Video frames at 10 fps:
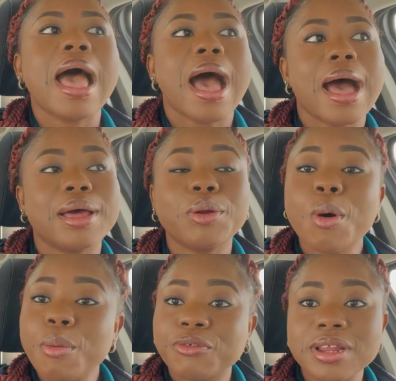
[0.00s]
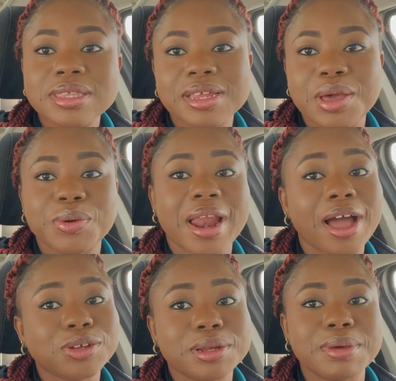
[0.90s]
And hopefully today we'll
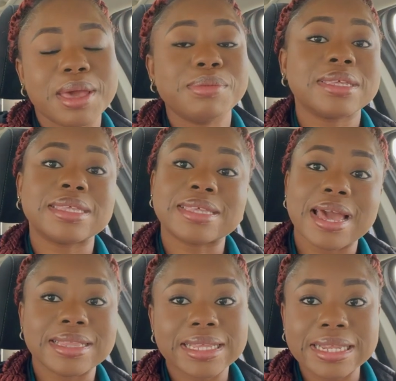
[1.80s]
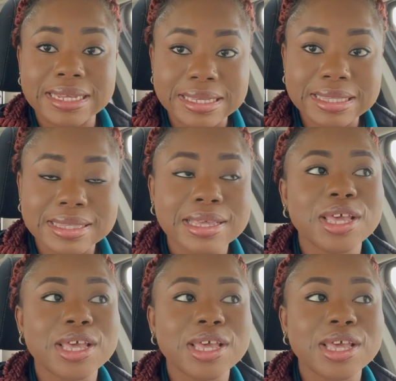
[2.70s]
actually be able to sign the lease.